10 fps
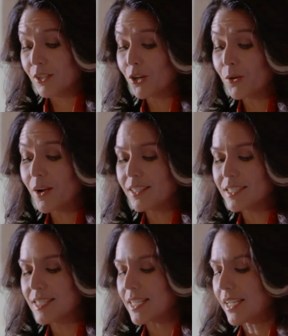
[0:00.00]
The
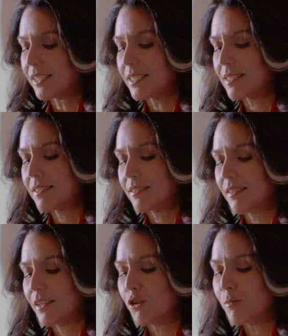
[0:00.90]
Quran states,
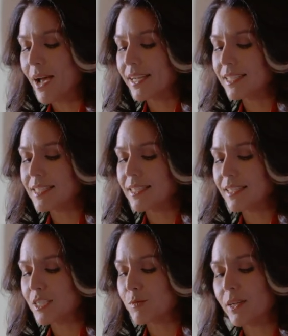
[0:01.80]

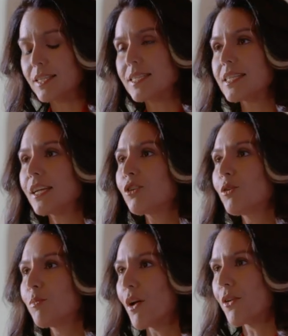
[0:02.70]
humanity is but a
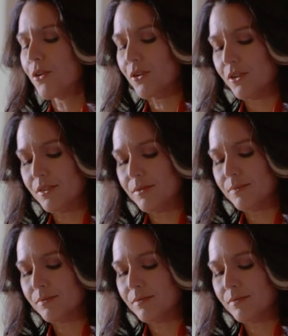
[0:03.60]
single brotherhood,